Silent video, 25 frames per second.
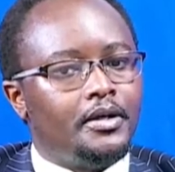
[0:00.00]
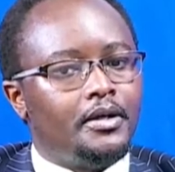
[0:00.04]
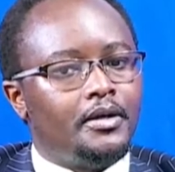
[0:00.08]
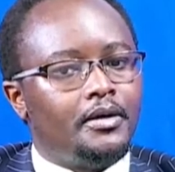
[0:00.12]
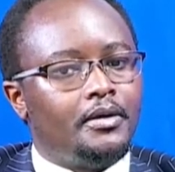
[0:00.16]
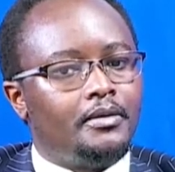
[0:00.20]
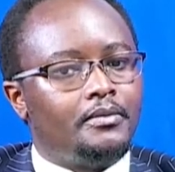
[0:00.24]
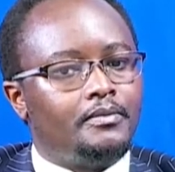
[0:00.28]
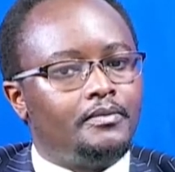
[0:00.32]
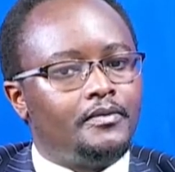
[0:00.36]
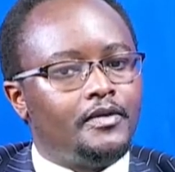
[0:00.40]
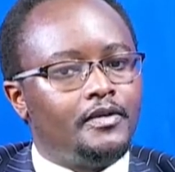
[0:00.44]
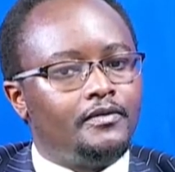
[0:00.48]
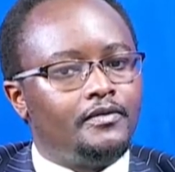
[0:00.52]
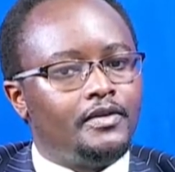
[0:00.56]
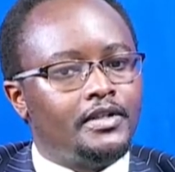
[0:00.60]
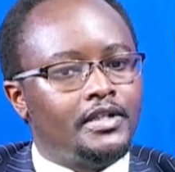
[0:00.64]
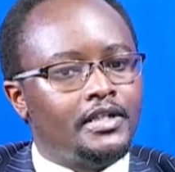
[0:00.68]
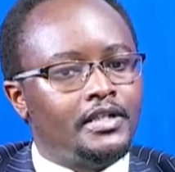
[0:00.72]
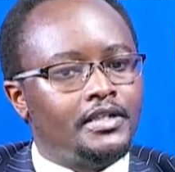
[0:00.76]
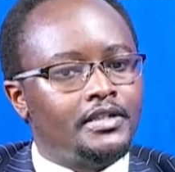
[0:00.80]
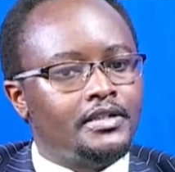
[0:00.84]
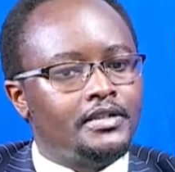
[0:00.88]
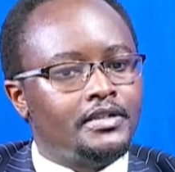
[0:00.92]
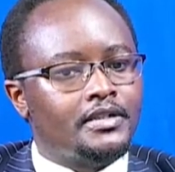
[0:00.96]
The
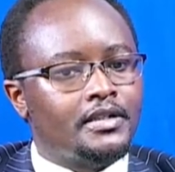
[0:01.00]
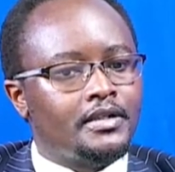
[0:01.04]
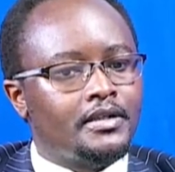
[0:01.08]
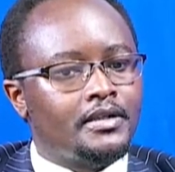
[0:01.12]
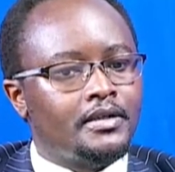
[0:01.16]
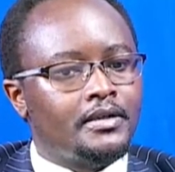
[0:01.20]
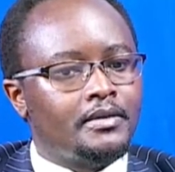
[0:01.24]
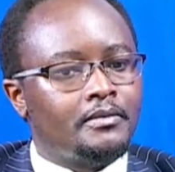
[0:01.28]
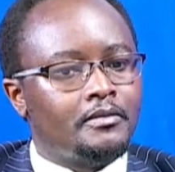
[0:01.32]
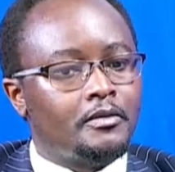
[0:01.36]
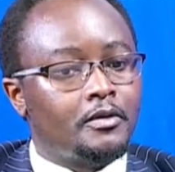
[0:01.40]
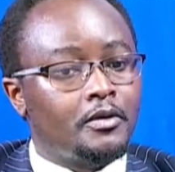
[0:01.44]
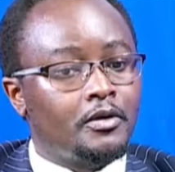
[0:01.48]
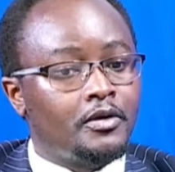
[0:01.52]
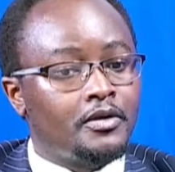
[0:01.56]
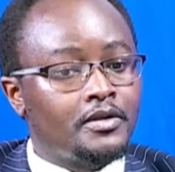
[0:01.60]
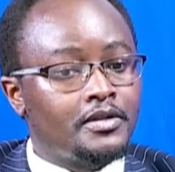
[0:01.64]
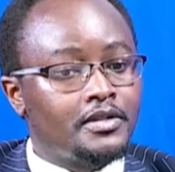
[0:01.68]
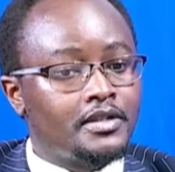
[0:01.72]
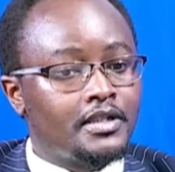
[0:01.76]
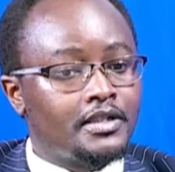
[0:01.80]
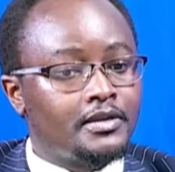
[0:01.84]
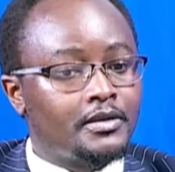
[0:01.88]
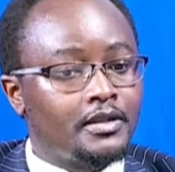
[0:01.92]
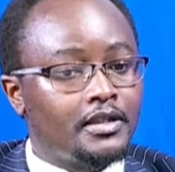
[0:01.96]
various
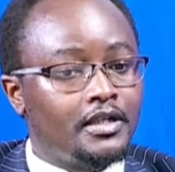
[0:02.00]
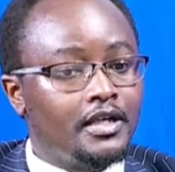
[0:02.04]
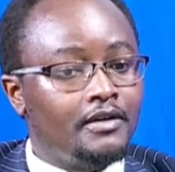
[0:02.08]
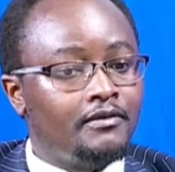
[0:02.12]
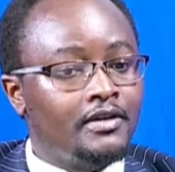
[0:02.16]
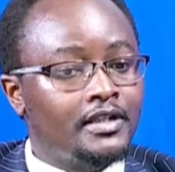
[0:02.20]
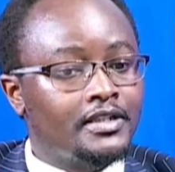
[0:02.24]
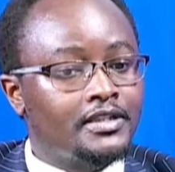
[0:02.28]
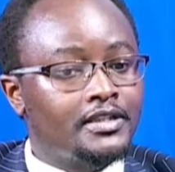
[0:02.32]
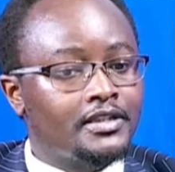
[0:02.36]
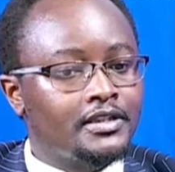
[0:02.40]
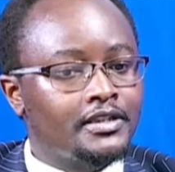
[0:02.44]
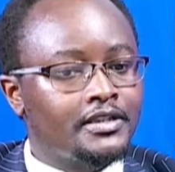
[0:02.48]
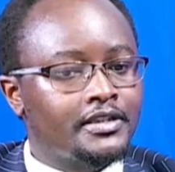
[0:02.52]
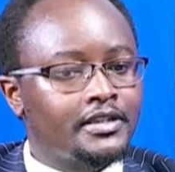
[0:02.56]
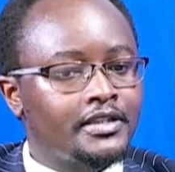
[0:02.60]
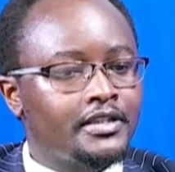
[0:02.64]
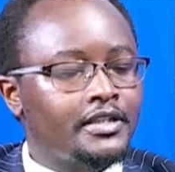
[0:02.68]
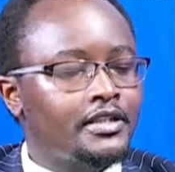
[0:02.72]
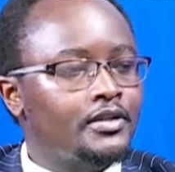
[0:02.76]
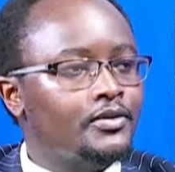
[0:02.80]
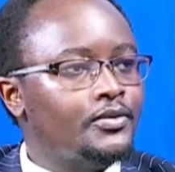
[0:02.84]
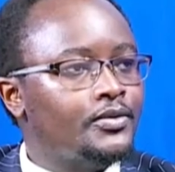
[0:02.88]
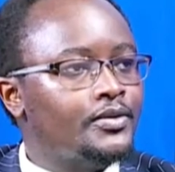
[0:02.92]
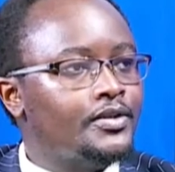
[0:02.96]
laws that govern
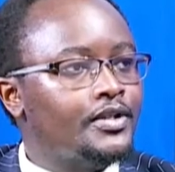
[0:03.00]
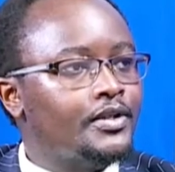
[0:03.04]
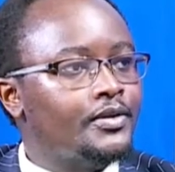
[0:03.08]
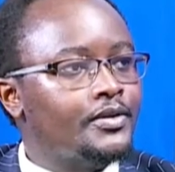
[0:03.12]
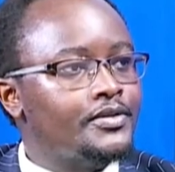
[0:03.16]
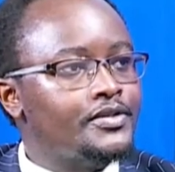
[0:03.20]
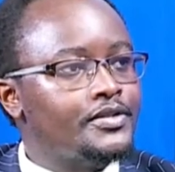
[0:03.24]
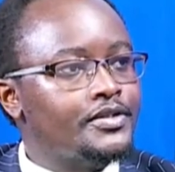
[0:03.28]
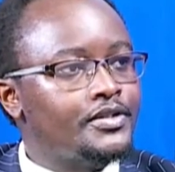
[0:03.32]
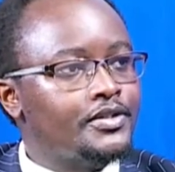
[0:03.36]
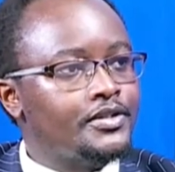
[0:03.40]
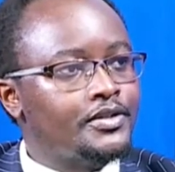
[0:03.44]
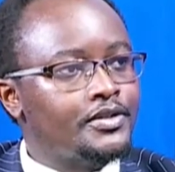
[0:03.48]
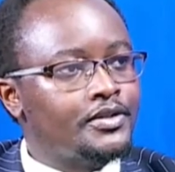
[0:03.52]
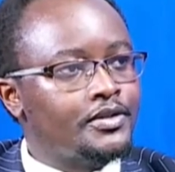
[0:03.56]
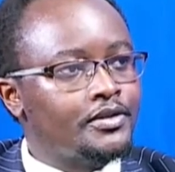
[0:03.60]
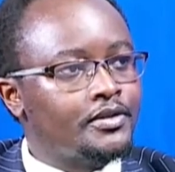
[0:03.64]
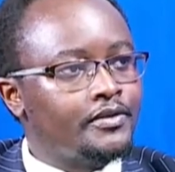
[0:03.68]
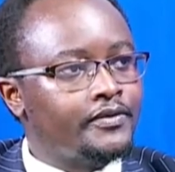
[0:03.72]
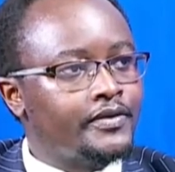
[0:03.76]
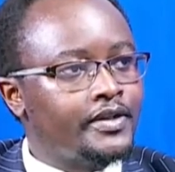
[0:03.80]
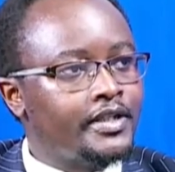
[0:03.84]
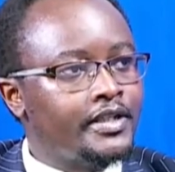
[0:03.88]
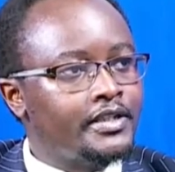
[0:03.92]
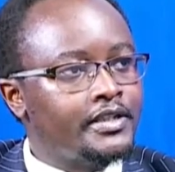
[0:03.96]
children include the
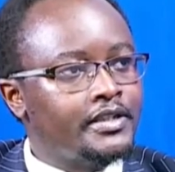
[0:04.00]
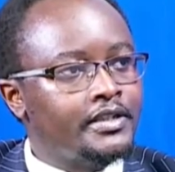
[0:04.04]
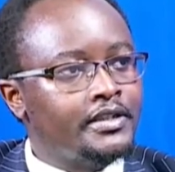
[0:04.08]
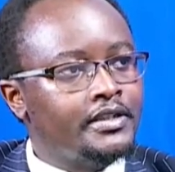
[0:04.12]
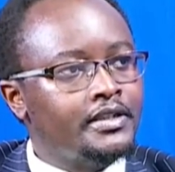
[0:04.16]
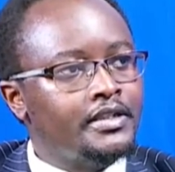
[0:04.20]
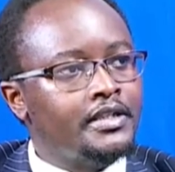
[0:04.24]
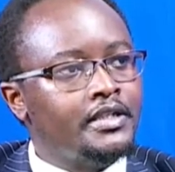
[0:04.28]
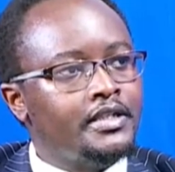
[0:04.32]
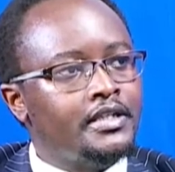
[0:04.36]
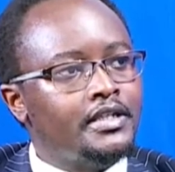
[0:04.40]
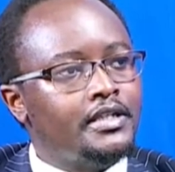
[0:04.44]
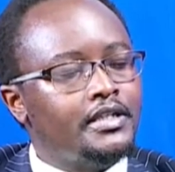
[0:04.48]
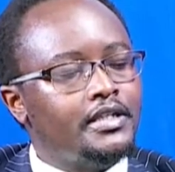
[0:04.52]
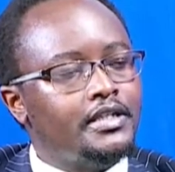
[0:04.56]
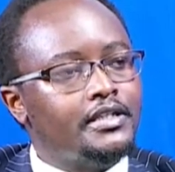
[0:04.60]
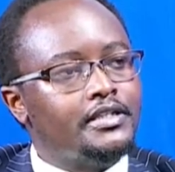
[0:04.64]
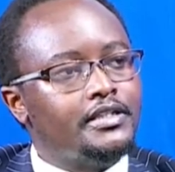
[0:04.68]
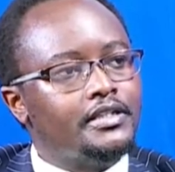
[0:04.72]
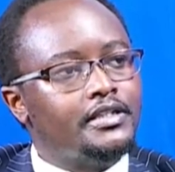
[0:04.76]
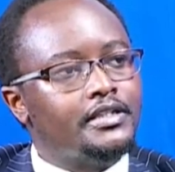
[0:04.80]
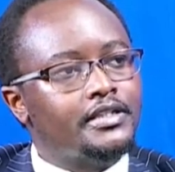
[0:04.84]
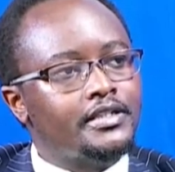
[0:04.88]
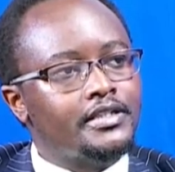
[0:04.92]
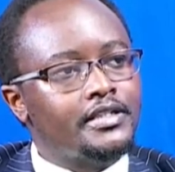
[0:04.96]
Constitution of Kenya, the
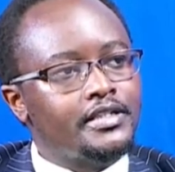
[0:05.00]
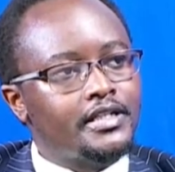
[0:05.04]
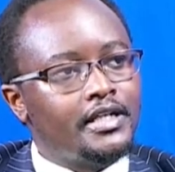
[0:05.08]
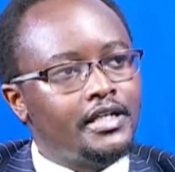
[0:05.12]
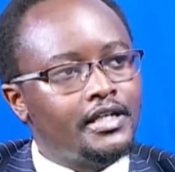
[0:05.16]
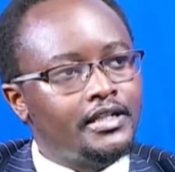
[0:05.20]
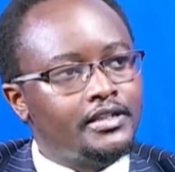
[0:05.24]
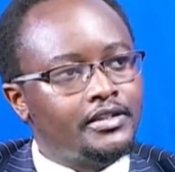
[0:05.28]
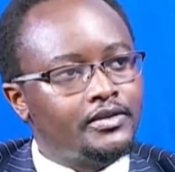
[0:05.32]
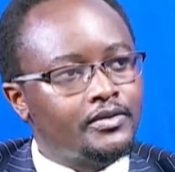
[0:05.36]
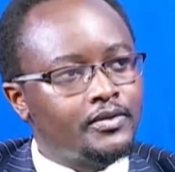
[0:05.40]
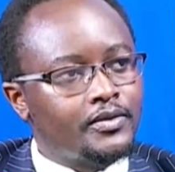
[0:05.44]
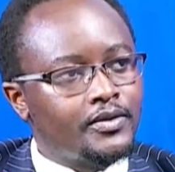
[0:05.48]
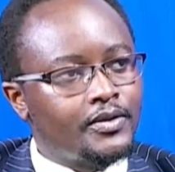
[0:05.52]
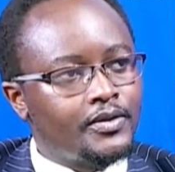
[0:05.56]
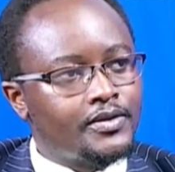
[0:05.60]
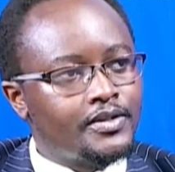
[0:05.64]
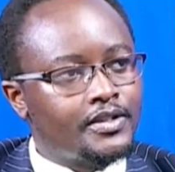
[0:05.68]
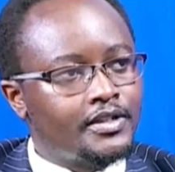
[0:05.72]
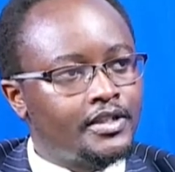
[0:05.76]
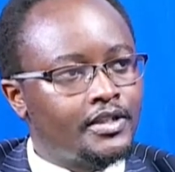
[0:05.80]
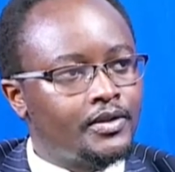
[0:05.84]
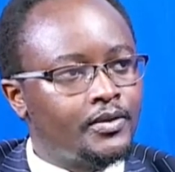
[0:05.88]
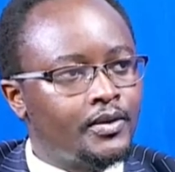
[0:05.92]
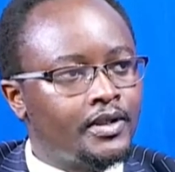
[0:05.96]
Children's Act
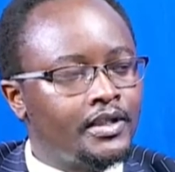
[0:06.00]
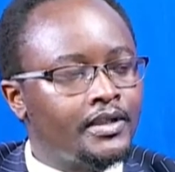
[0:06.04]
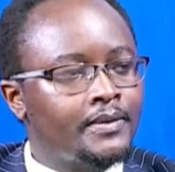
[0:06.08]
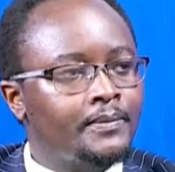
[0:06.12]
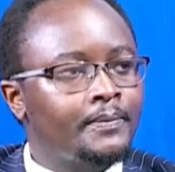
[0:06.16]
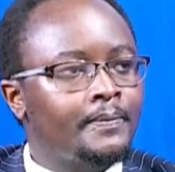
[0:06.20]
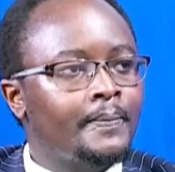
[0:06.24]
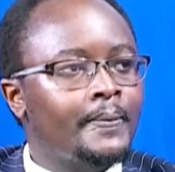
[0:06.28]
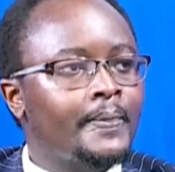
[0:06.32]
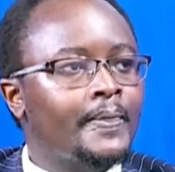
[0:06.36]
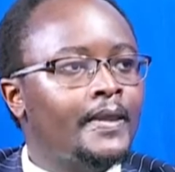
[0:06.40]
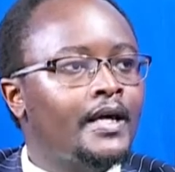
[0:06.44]
2001,